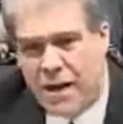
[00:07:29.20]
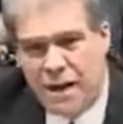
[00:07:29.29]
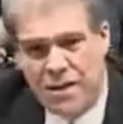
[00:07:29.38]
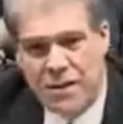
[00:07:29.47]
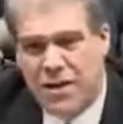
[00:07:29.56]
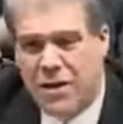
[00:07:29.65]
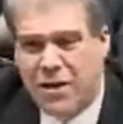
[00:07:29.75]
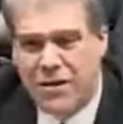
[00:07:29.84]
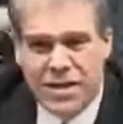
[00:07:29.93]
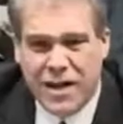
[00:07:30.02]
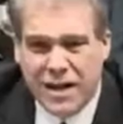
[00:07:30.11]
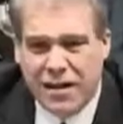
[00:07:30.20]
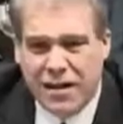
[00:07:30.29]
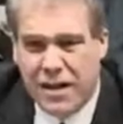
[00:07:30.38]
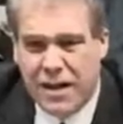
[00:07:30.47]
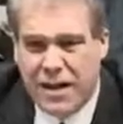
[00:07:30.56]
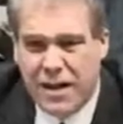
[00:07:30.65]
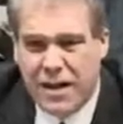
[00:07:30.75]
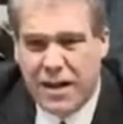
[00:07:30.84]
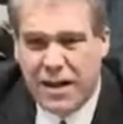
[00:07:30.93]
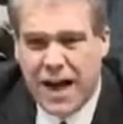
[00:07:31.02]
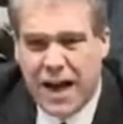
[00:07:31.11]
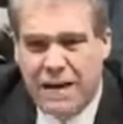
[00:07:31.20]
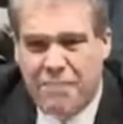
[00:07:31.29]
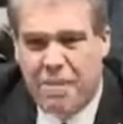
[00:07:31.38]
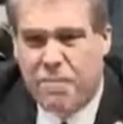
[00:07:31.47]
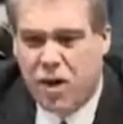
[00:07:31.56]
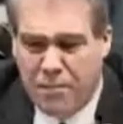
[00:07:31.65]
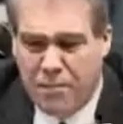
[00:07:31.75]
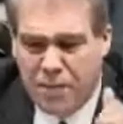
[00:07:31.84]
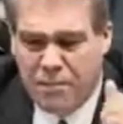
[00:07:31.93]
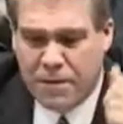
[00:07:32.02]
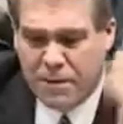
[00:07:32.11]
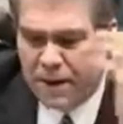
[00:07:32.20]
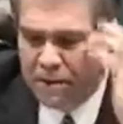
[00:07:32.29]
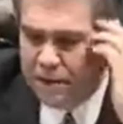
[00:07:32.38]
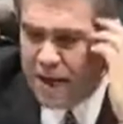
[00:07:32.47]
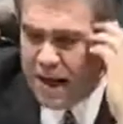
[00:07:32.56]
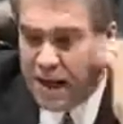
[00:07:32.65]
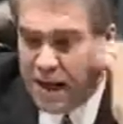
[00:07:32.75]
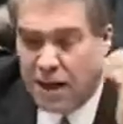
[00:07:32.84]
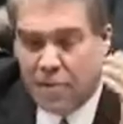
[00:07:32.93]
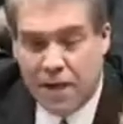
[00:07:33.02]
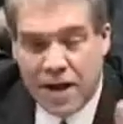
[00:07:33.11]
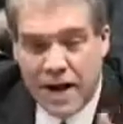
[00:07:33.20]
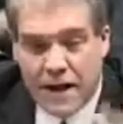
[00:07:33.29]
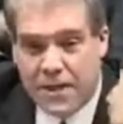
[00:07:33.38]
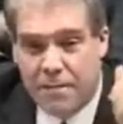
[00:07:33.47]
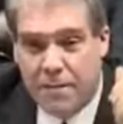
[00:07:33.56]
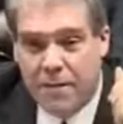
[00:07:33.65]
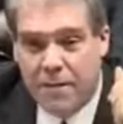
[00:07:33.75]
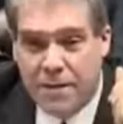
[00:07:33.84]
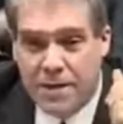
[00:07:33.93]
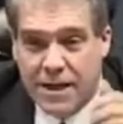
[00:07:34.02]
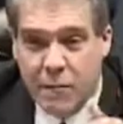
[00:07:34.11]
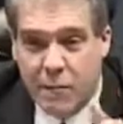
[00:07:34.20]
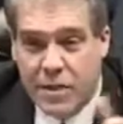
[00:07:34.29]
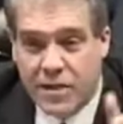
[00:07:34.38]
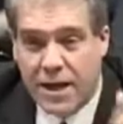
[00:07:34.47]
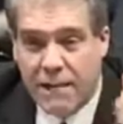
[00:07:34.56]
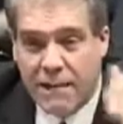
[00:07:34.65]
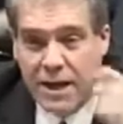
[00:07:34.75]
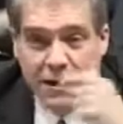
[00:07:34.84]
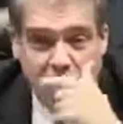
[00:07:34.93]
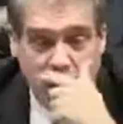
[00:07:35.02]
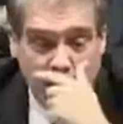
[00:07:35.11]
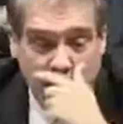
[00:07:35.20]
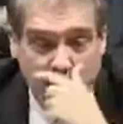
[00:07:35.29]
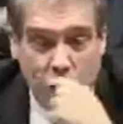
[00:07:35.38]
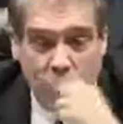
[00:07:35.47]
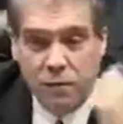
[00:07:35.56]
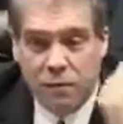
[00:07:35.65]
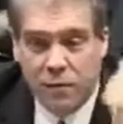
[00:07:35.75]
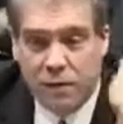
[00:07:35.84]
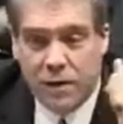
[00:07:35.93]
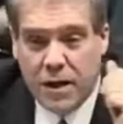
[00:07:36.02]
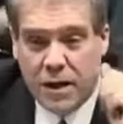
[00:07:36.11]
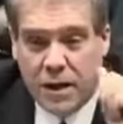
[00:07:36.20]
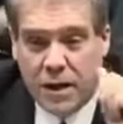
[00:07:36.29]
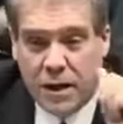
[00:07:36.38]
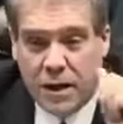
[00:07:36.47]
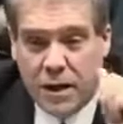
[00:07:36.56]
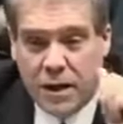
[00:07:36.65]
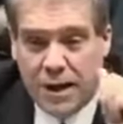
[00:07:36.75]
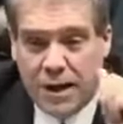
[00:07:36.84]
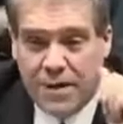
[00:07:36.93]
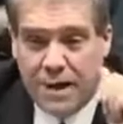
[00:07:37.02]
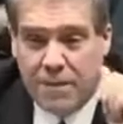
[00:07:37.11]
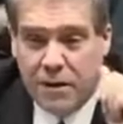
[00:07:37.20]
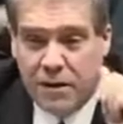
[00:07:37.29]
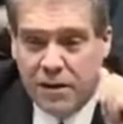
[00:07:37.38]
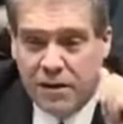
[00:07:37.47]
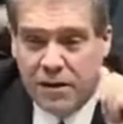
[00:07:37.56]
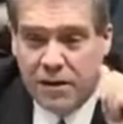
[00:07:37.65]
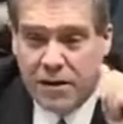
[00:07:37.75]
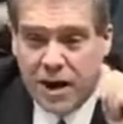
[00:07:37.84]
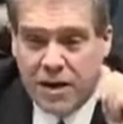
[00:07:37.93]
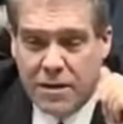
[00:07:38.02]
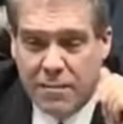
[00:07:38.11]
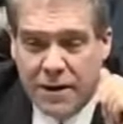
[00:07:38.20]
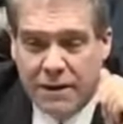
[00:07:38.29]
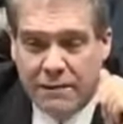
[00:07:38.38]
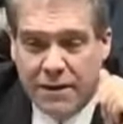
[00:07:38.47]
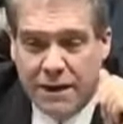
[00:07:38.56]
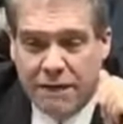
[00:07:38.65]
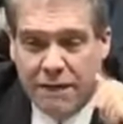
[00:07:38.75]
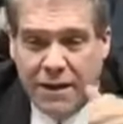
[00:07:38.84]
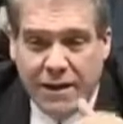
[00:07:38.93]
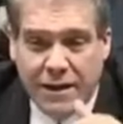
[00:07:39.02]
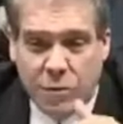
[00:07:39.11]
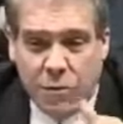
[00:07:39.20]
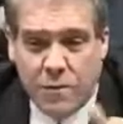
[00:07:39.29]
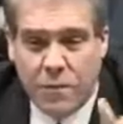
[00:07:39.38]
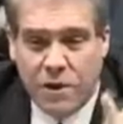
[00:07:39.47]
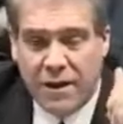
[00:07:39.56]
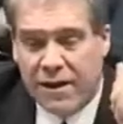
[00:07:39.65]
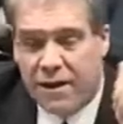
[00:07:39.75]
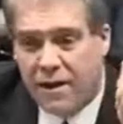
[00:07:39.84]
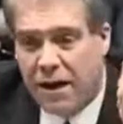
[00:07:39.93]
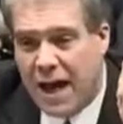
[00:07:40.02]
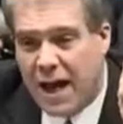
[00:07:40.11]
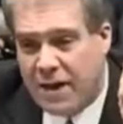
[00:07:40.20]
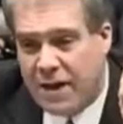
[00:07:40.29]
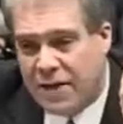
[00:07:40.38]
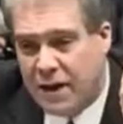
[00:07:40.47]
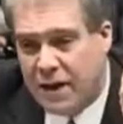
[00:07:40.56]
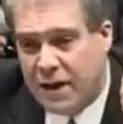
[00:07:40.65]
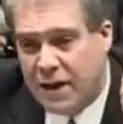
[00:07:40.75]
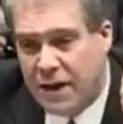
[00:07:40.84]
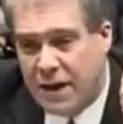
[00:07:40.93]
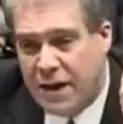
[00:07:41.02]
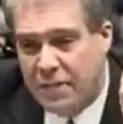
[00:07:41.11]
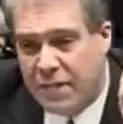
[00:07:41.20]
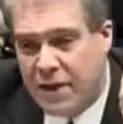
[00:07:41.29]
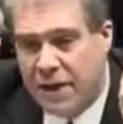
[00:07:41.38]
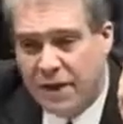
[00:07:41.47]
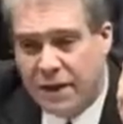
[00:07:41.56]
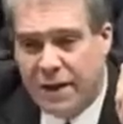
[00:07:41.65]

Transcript: So here's the other thing. I had people come up to me. I had a couple of colleagues come up to me and said they wish they had been able to vote against that particular judge, but they felt that they were putting their clients in the middle.